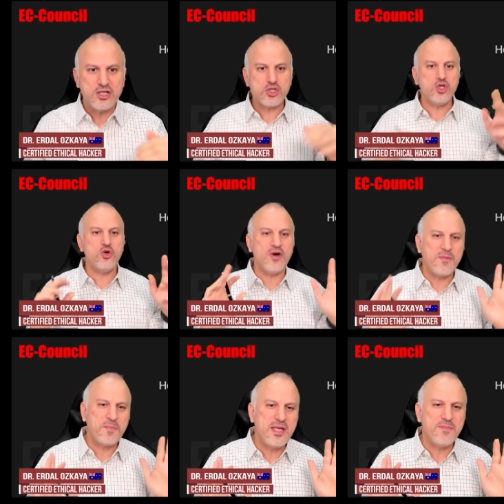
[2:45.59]
Two, where
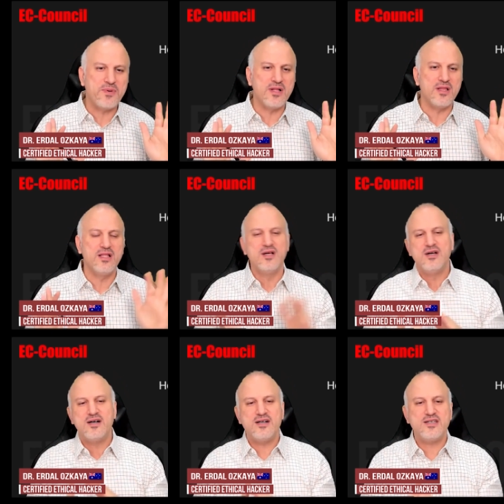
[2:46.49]
people,
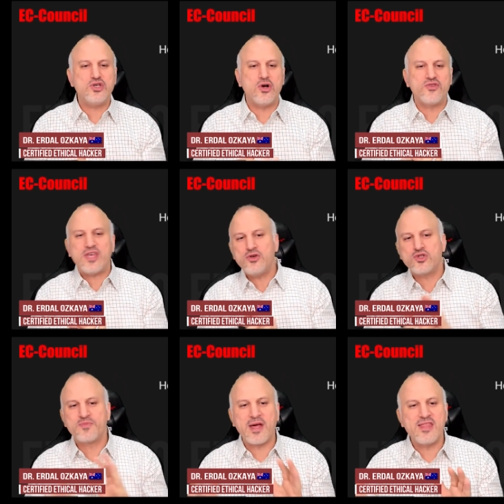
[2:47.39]
you know, they
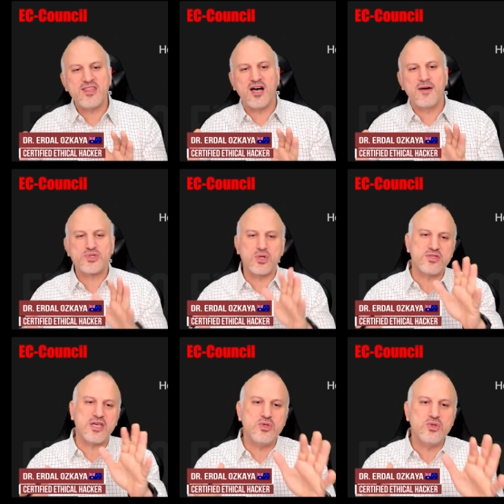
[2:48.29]
use brain dumps or
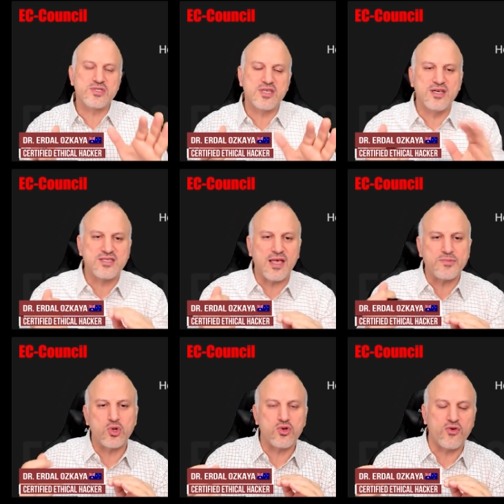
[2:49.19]
they use uh, some
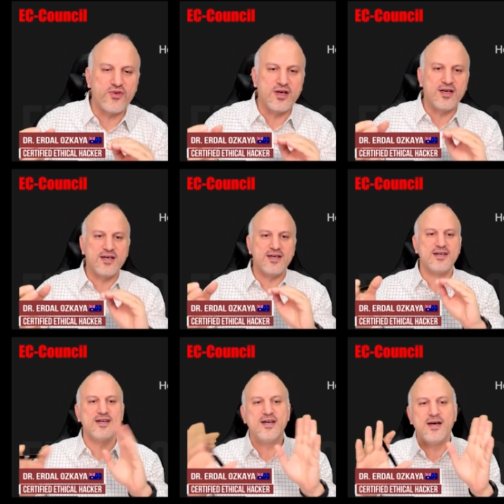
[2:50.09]
sort of
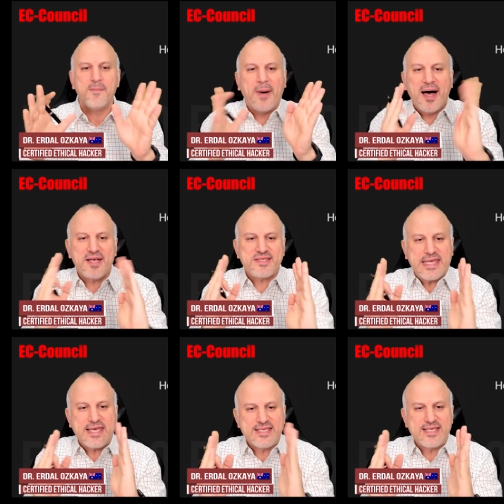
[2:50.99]
uh, pass the
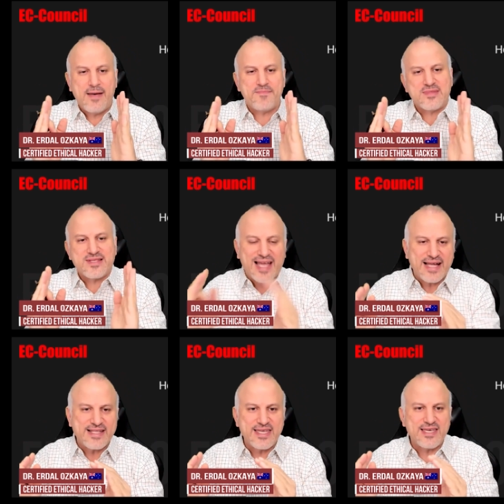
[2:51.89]
exam
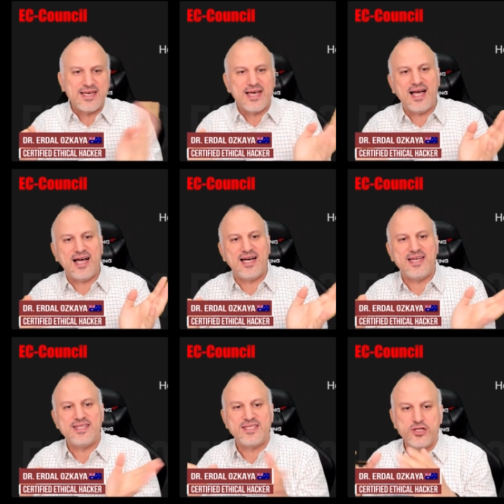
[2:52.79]
tactic
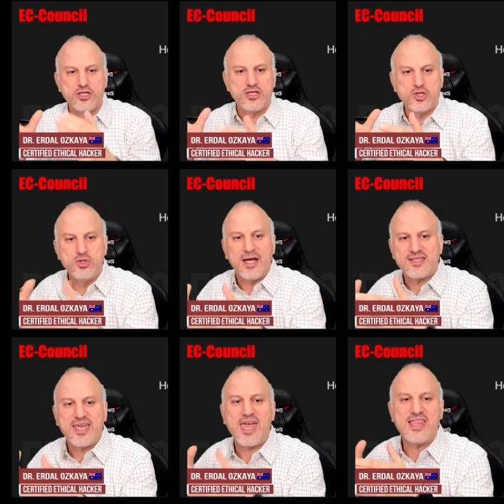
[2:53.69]
and do not
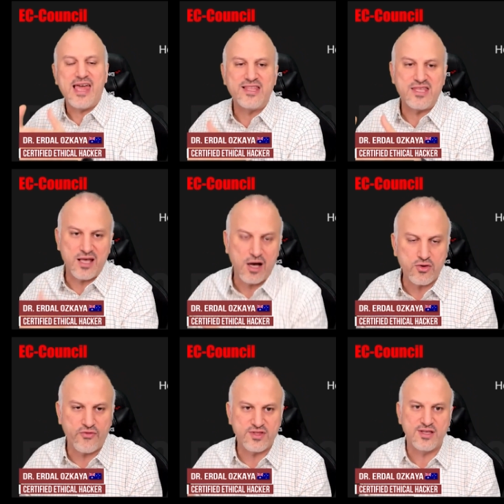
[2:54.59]
gain anything out
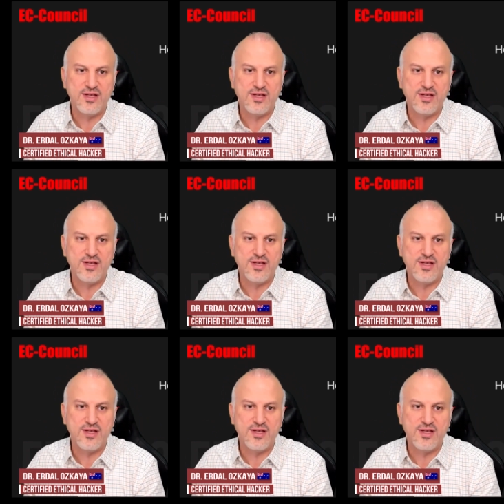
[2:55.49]
of it.